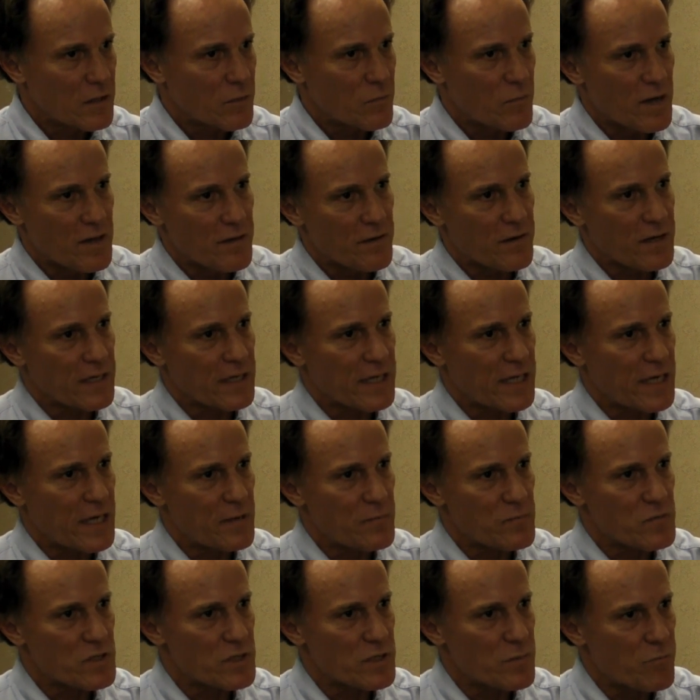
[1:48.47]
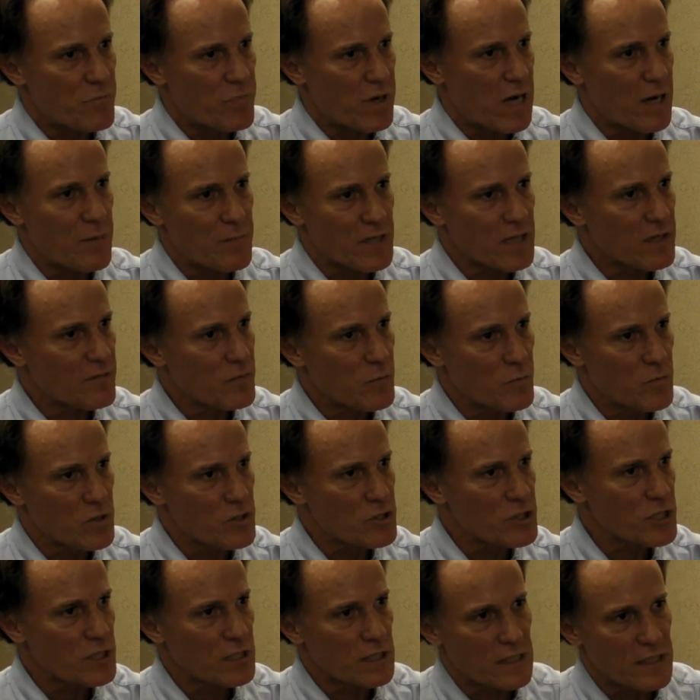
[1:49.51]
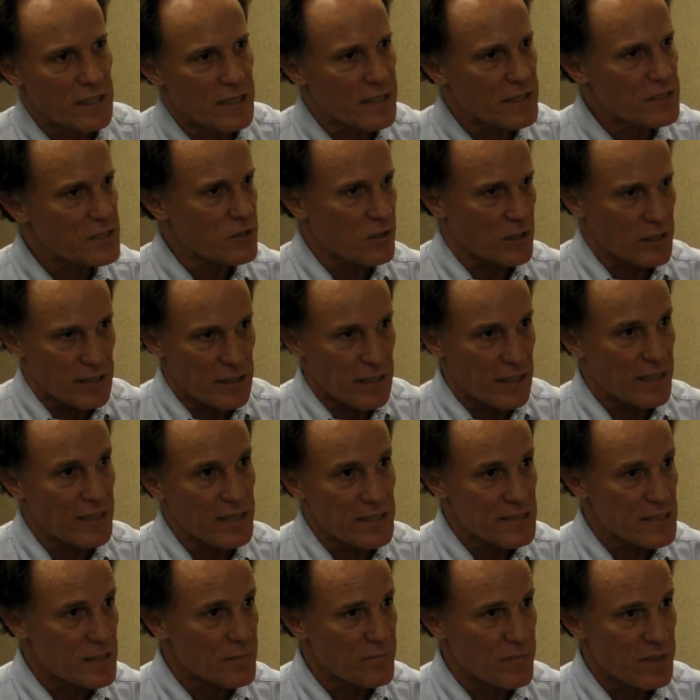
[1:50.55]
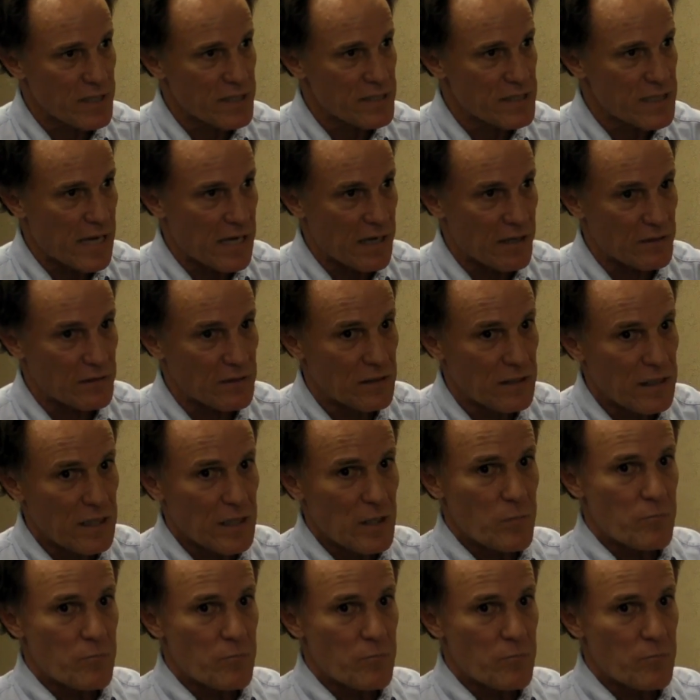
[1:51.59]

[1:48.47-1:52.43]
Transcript: whether it came to the bombing of abortion clinics or gunning somebody down,